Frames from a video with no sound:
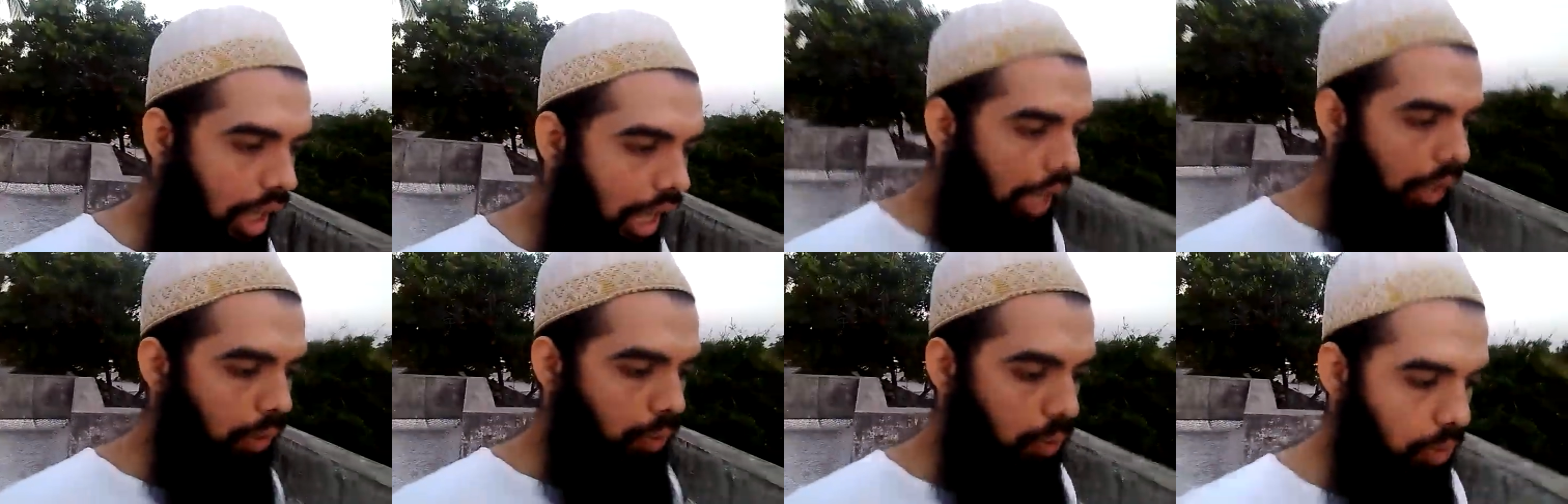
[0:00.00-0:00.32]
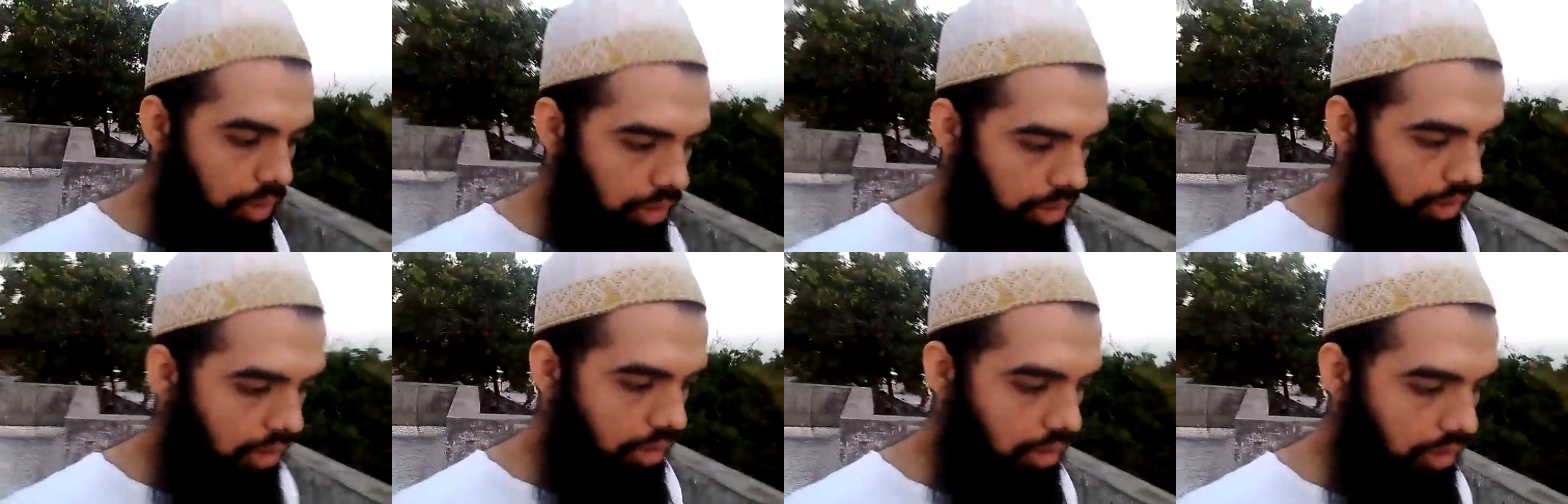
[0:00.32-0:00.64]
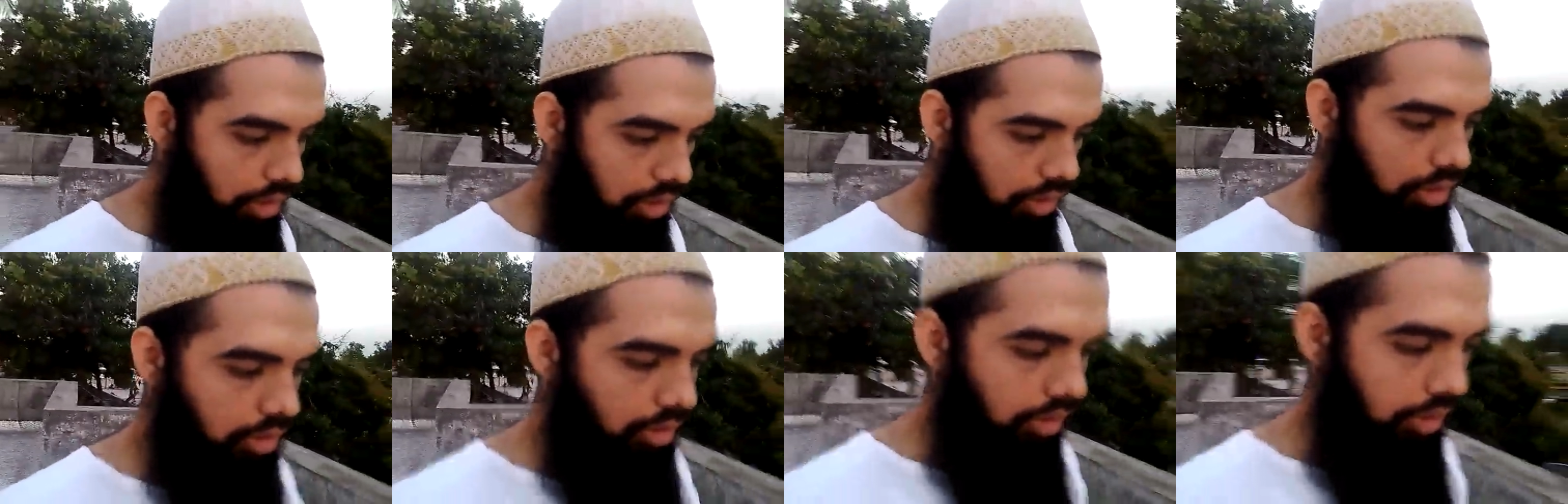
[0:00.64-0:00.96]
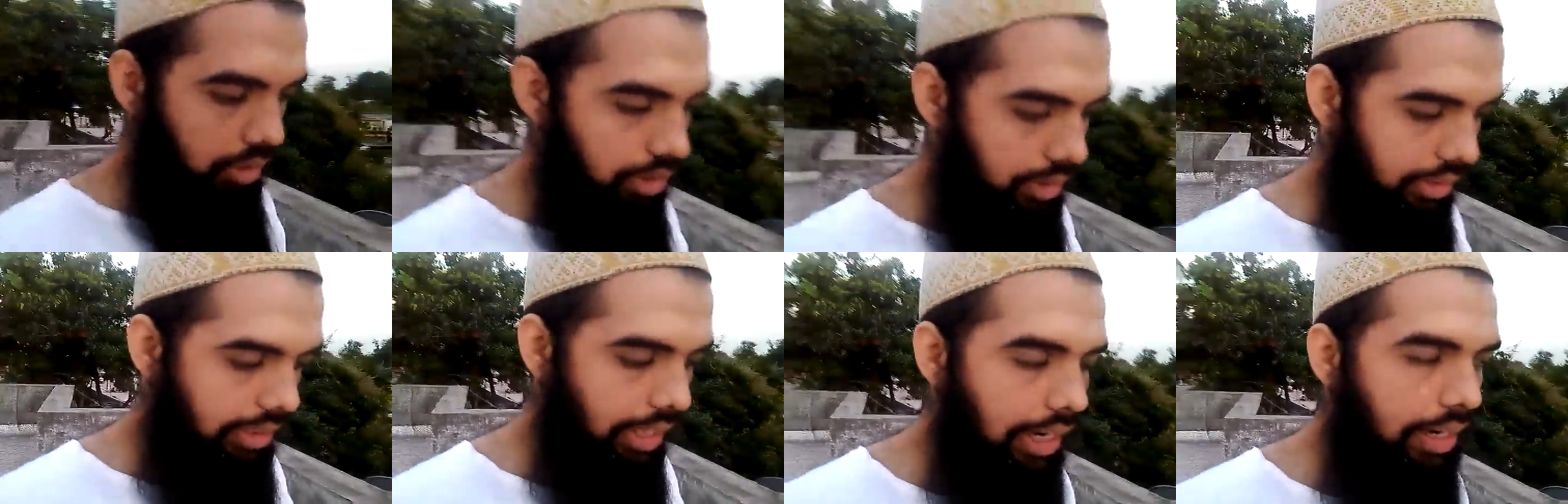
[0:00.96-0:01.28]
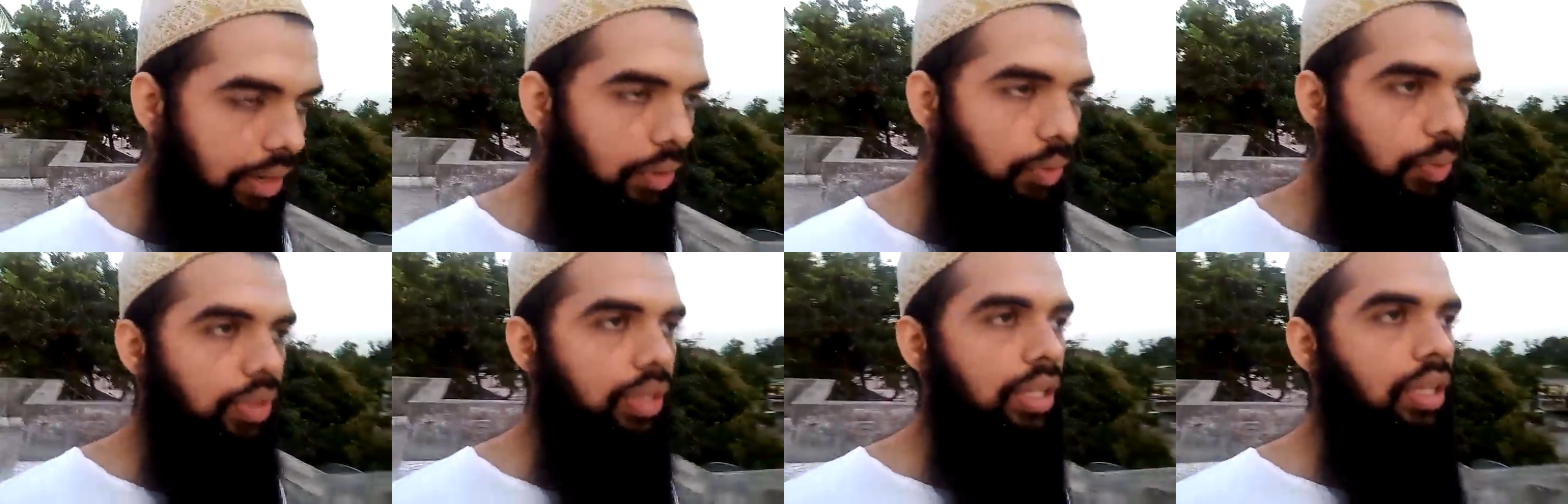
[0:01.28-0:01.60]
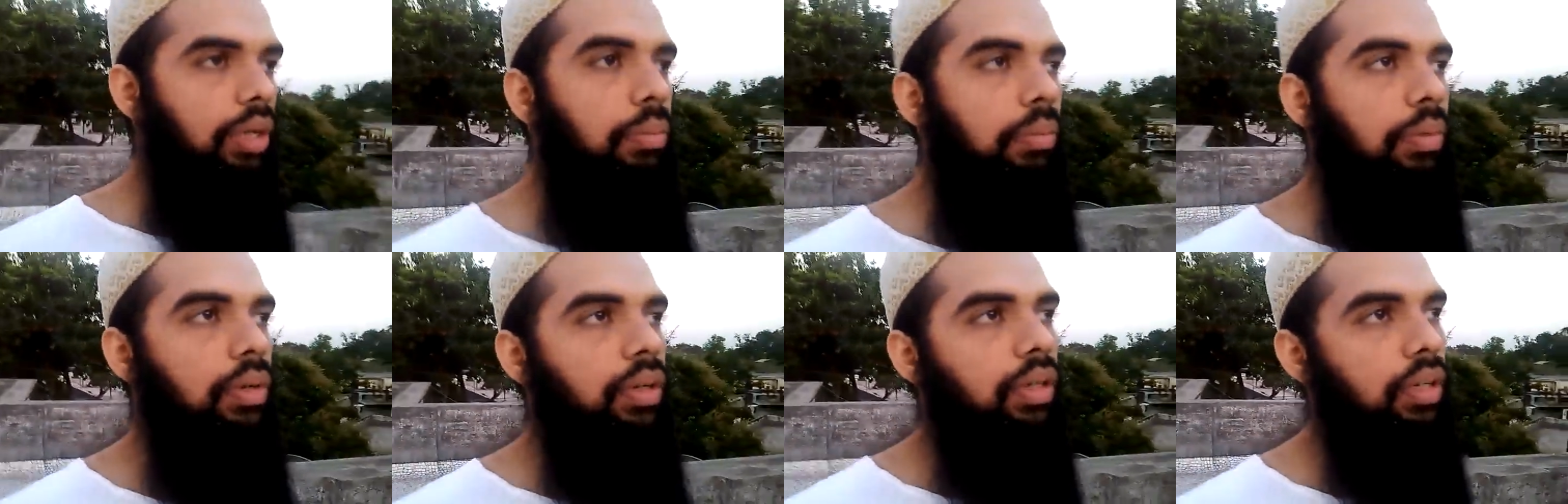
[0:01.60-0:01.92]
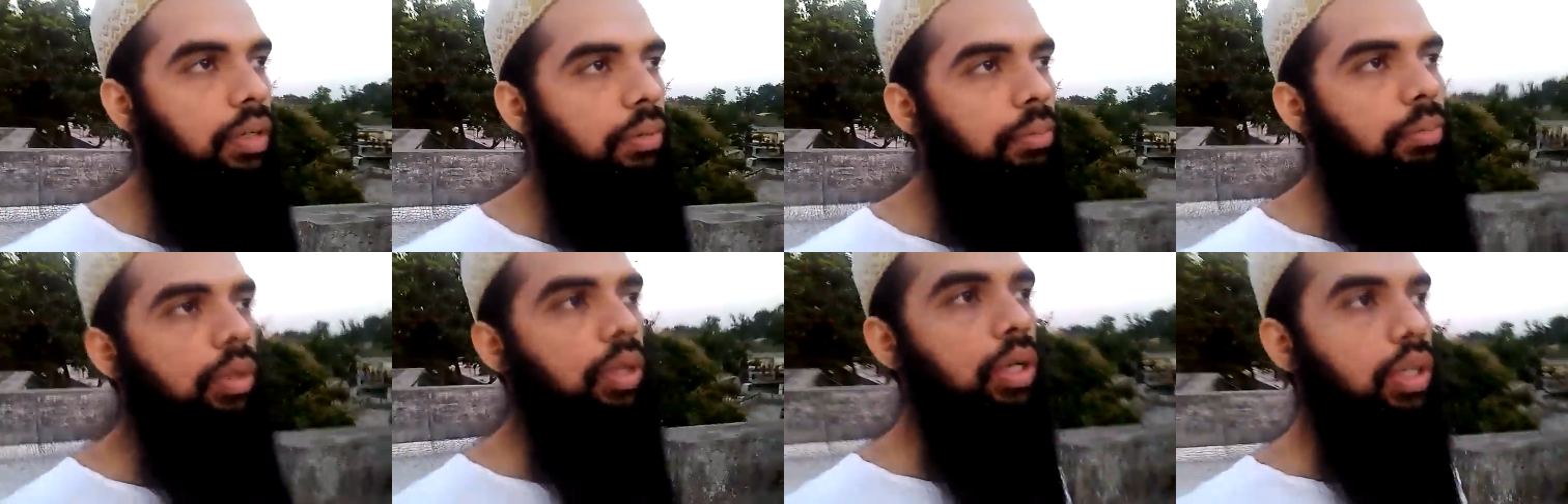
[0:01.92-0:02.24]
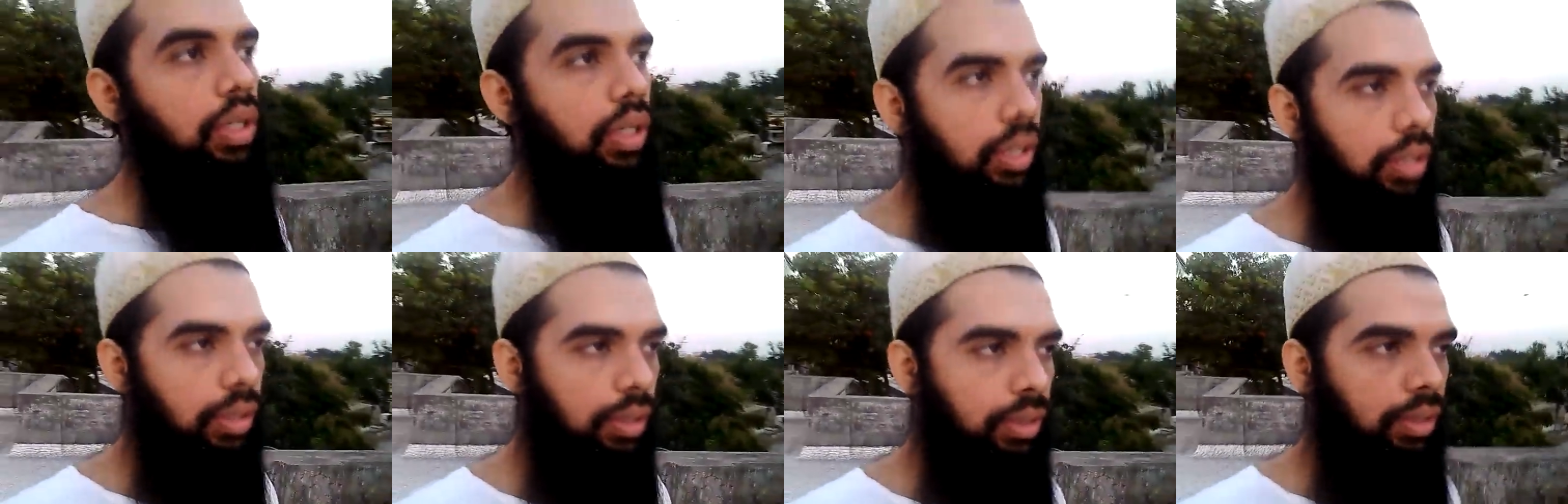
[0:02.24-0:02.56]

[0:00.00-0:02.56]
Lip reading: I would stand with the book